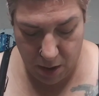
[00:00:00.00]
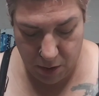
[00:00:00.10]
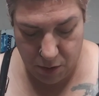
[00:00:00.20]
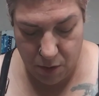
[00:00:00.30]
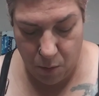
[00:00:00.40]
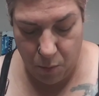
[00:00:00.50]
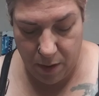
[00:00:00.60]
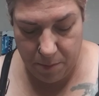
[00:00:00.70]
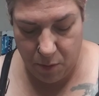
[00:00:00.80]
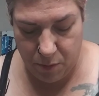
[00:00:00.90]
So what
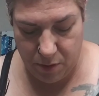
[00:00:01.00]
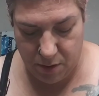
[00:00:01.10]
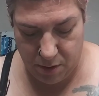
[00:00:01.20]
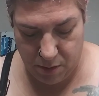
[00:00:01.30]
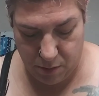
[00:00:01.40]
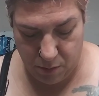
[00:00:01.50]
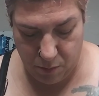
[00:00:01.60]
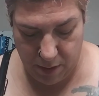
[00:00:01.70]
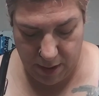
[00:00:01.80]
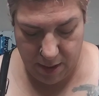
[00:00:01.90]
I'm going to do
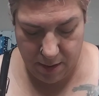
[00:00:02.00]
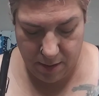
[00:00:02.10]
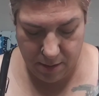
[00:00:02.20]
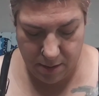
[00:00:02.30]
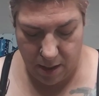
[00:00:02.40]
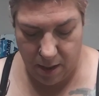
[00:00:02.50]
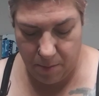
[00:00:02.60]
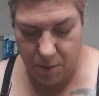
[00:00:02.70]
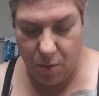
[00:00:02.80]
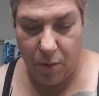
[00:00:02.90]
is I
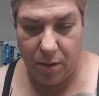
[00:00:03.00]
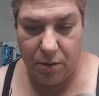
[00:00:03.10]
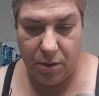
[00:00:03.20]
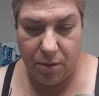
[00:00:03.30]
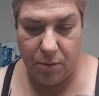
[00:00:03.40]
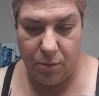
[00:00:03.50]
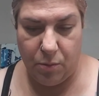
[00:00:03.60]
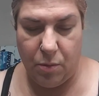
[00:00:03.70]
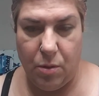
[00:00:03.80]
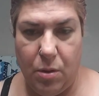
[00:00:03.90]
am going to
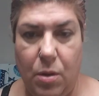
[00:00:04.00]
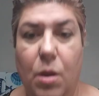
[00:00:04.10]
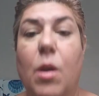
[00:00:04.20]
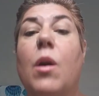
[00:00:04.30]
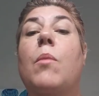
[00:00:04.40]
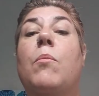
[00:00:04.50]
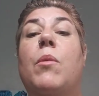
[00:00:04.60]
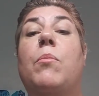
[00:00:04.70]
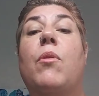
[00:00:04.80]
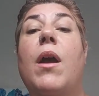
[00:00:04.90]

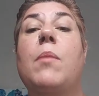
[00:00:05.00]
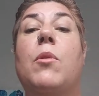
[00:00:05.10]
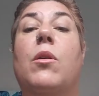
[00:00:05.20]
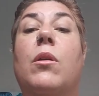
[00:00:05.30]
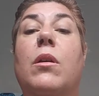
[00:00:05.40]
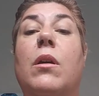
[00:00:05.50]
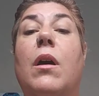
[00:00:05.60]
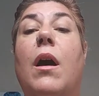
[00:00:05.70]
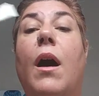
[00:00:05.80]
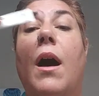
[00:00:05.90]
put primer
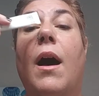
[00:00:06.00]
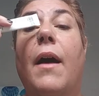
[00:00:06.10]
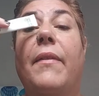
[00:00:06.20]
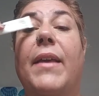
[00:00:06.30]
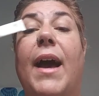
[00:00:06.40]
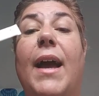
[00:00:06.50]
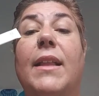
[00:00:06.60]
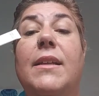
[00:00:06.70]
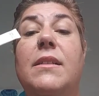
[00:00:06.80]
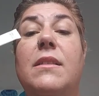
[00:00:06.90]
on the
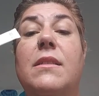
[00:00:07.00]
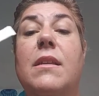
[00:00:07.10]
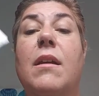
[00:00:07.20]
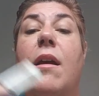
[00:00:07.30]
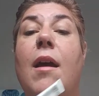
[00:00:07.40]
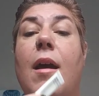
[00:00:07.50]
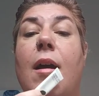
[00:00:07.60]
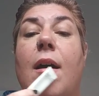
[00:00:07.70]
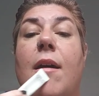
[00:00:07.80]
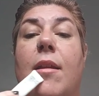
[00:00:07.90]
eyelids
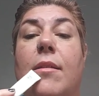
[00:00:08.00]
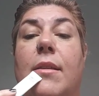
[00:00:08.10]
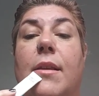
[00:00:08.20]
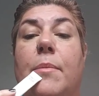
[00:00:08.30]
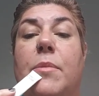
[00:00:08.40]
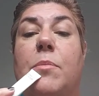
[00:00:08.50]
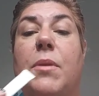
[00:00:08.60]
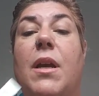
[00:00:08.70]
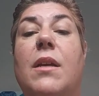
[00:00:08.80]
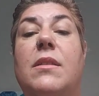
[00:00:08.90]
and on the lips,
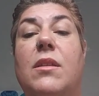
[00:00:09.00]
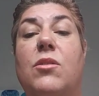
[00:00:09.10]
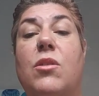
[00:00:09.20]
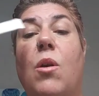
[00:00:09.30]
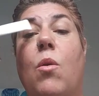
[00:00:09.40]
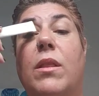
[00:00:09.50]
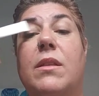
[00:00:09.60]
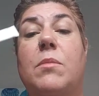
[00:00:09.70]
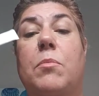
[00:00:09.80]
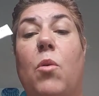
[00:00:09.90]
because these are the
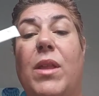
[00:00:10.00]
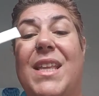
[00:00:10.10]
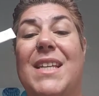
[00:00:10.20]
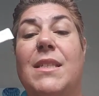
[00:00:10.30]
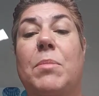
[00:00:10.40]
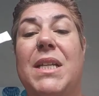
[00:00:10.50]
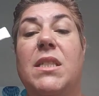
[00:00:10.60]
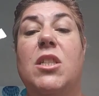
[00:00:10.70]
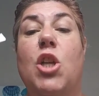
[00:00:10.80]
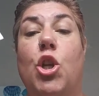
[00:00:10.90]
oiliest
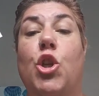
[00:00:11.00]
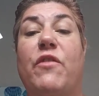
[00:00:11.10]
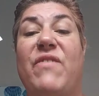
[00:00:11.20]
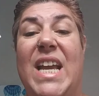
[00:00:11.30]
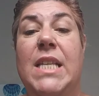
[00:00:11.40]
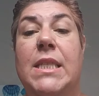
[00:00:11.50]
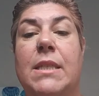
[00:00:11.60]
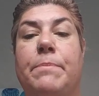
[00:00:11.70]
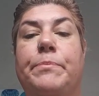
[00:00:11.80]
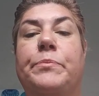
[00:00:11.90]
places on your
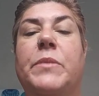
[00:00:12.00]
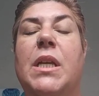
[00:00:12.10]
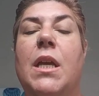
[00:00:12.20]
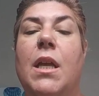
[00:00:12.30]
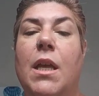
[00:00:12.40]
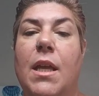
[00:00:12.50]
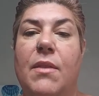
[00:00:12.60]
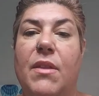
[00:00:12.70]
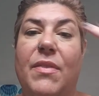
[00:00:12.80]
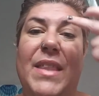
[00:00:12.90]
face,
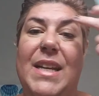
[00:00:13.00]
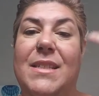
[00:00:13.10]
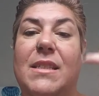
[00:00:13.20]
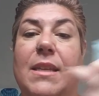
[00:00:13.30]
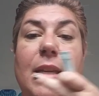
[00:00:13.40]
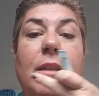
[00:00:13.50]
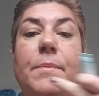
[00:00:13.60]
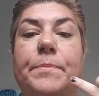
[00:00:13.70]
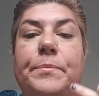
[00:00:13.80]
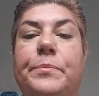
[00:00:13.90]
the thinnest skin,